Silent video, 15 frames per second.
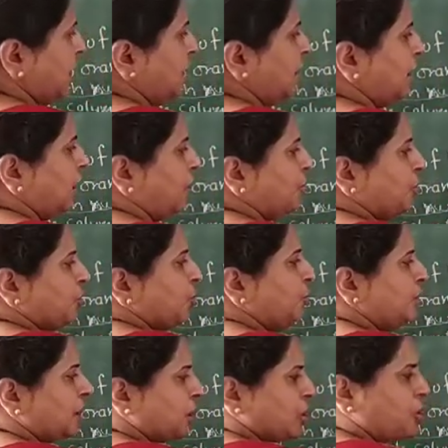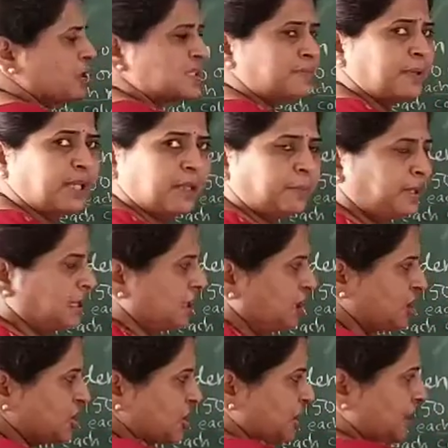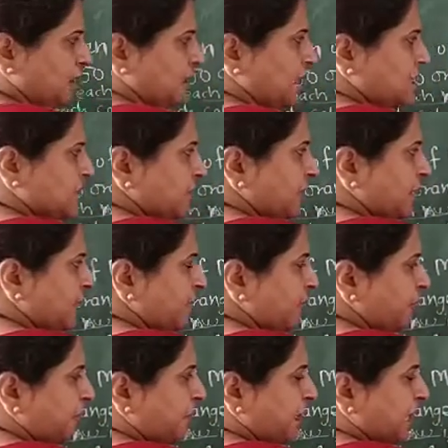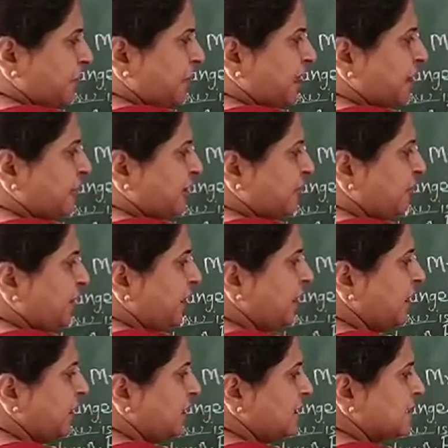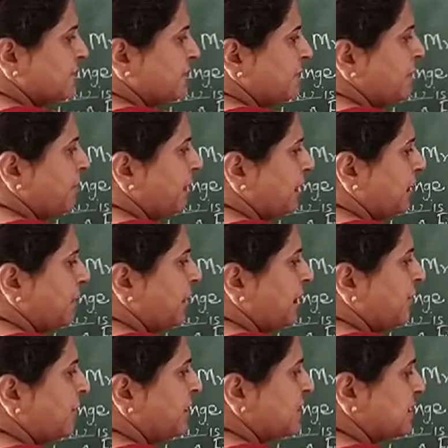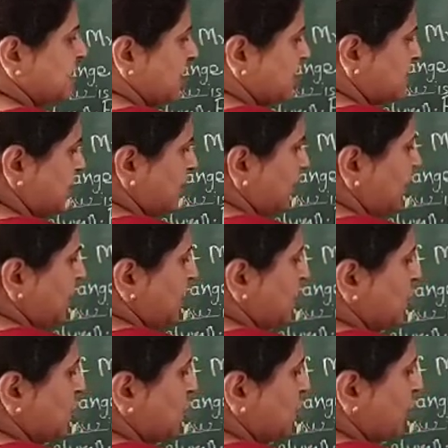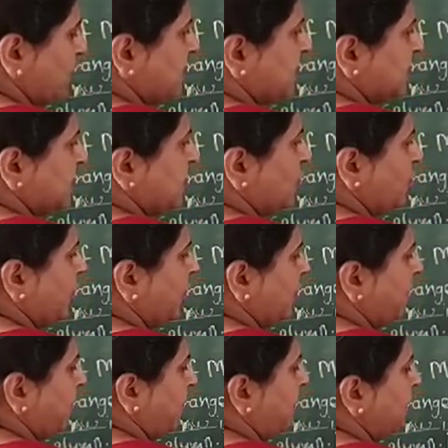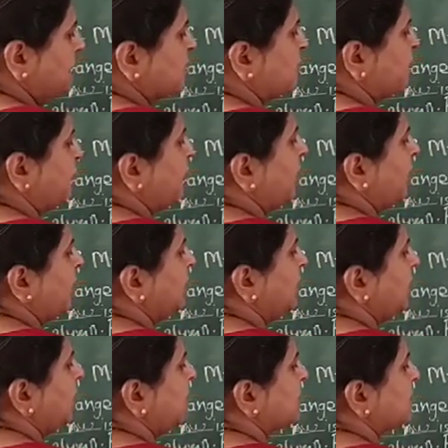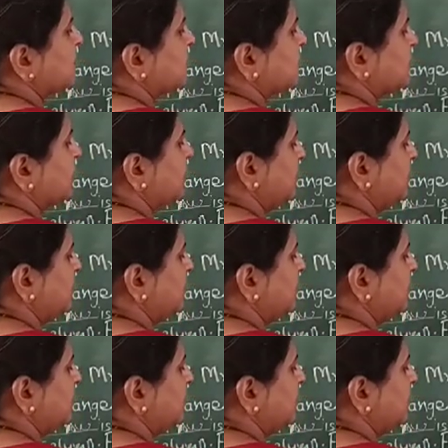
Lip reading: Now do the cross multiplication. This will multiply with 1 and this will be multiplied with 6. So x square plus 5x